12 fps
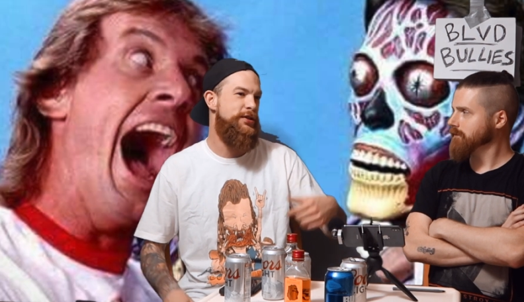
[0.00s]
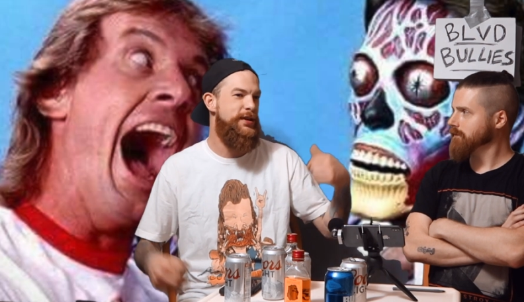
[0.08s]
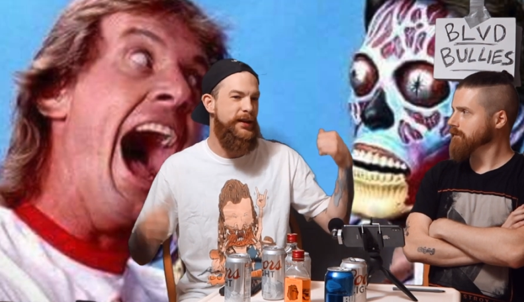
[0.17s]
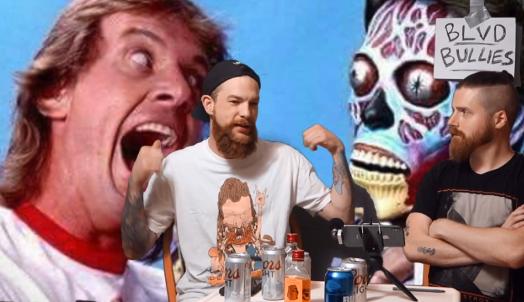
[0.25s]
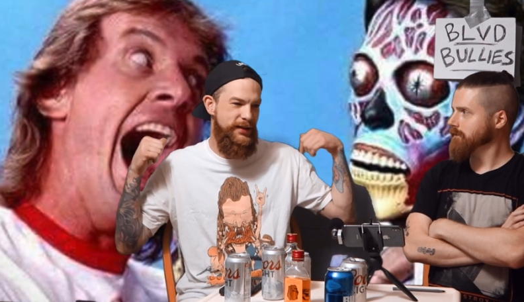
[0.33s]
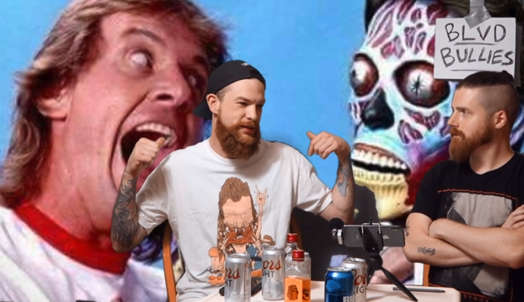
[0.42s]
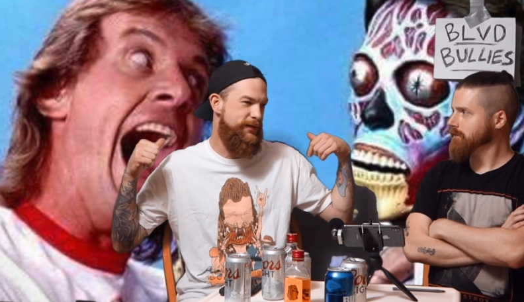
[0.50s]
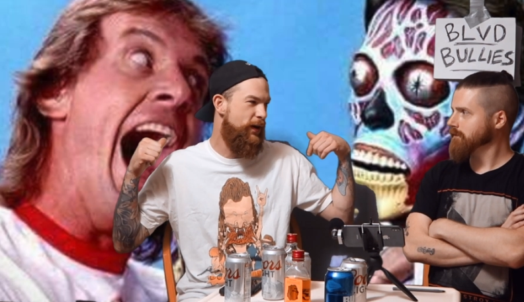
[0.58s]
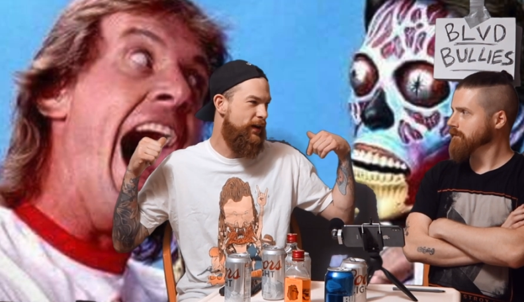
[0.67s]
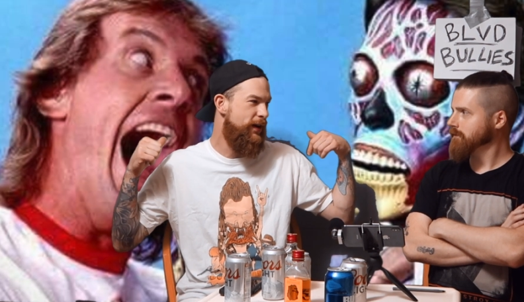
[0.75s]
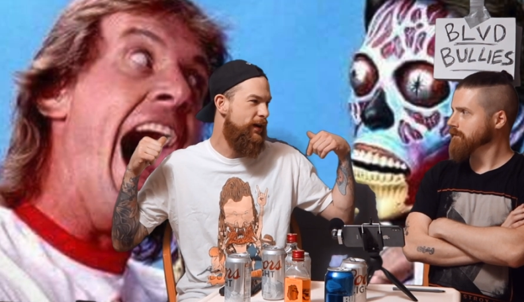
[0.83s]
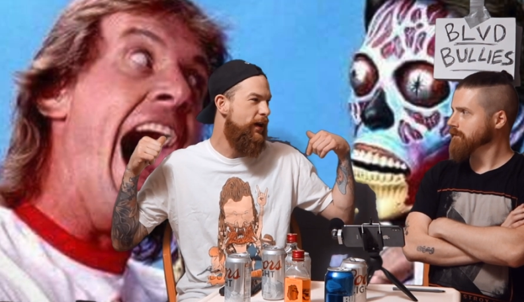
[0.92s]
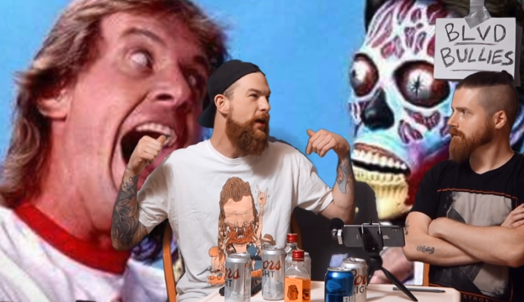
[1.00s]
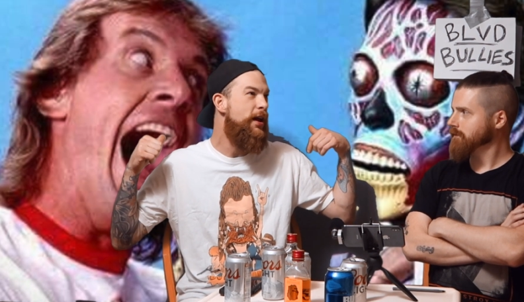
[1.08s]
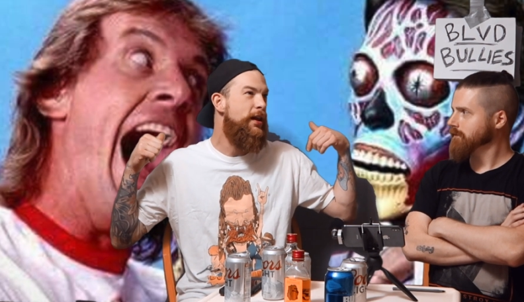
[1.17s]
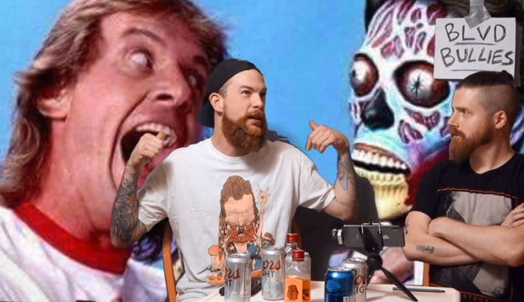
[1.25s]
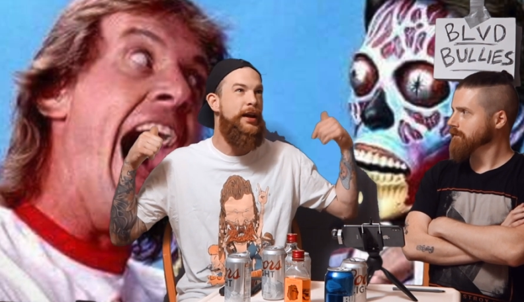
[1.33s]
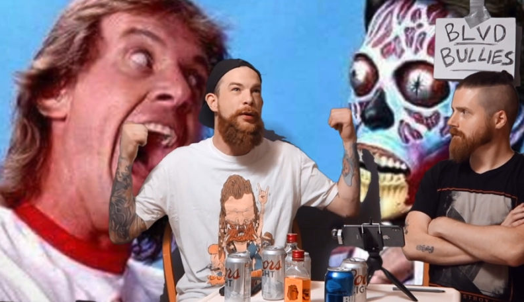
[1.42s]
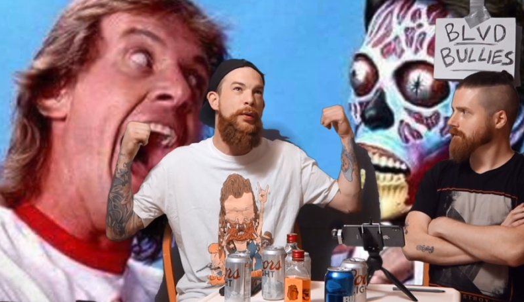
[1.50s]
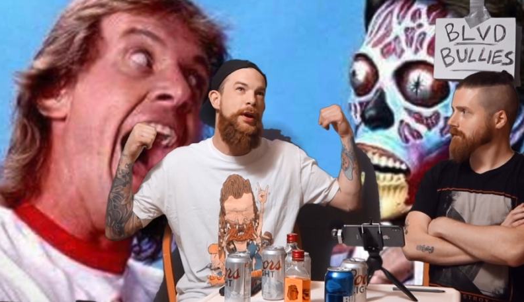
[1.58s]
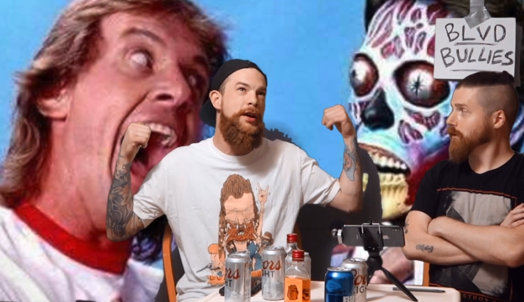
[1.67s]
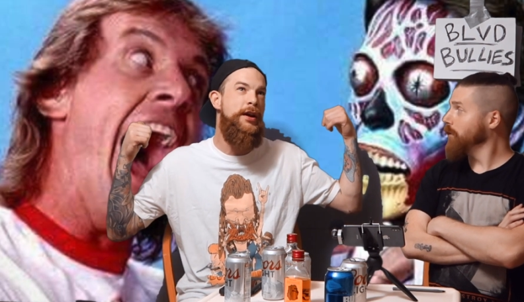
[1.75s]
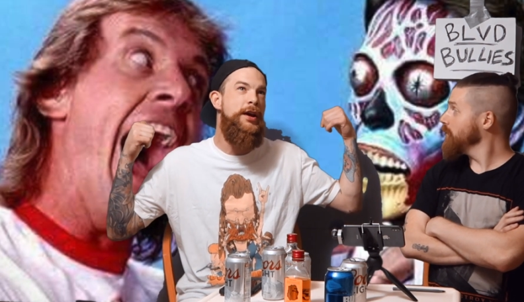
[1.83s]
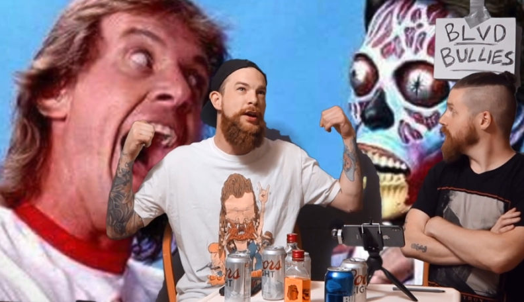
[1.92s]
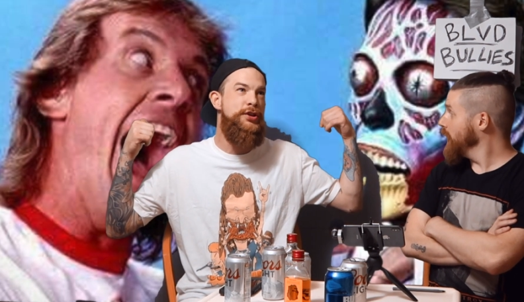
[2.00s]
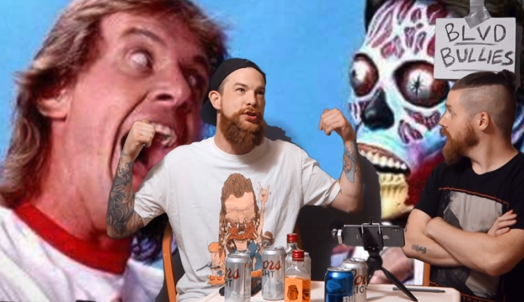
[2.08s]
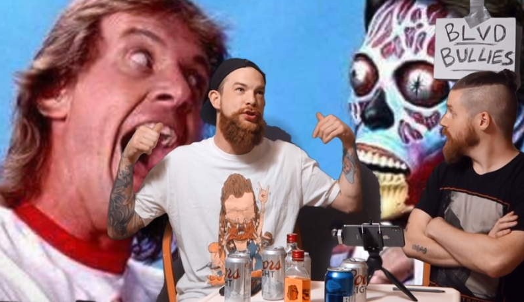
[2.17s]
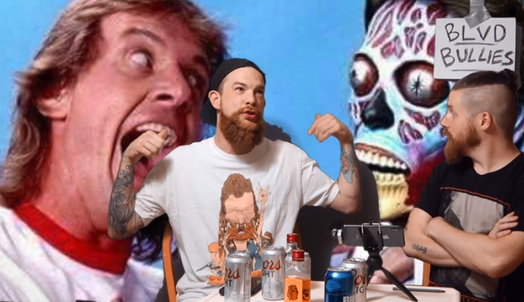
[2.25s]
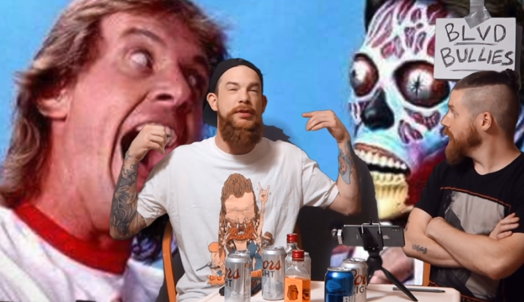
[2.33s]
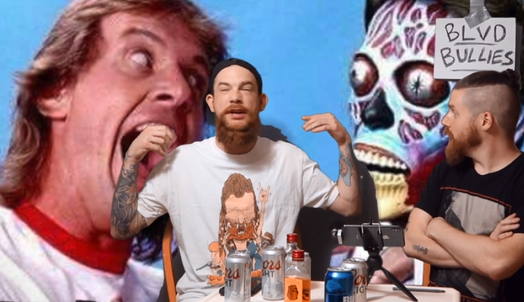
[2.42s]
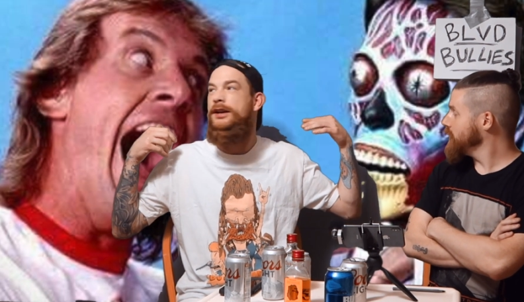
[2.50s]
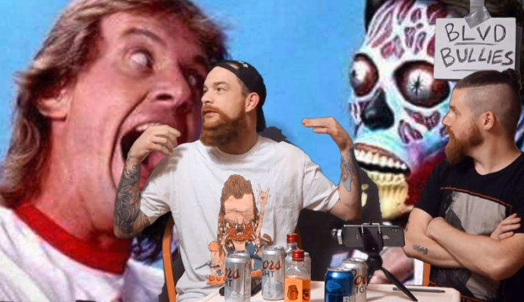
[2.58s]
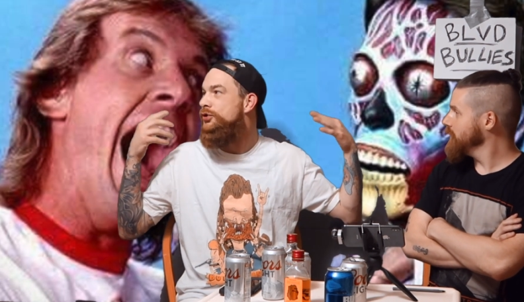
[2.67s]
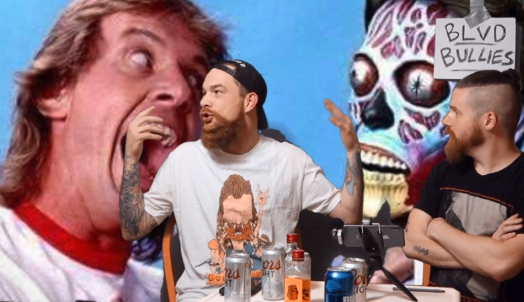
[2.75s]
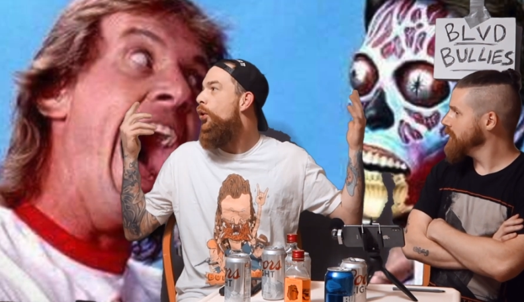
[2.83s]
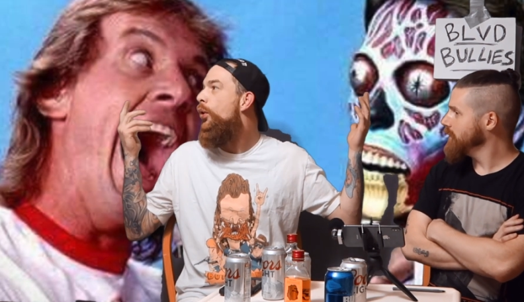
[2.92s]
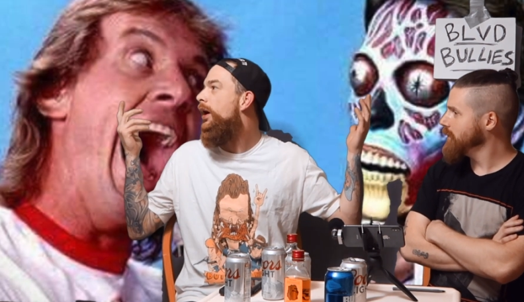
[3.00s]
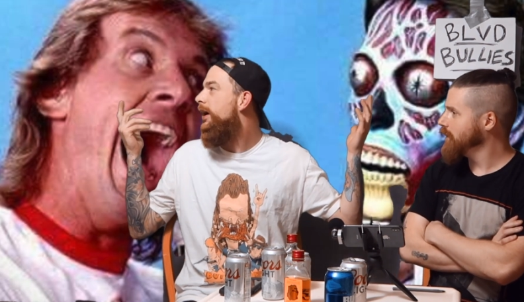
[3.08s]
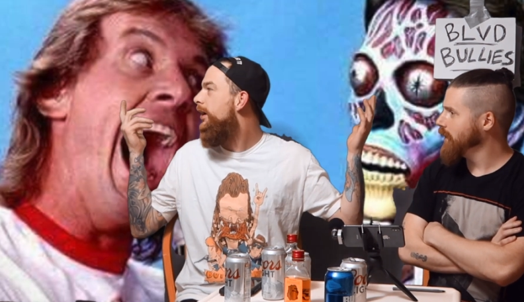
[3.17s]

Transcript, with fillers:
Speaker 1: just like this fucking liquid don't, don't, screen don't of joy.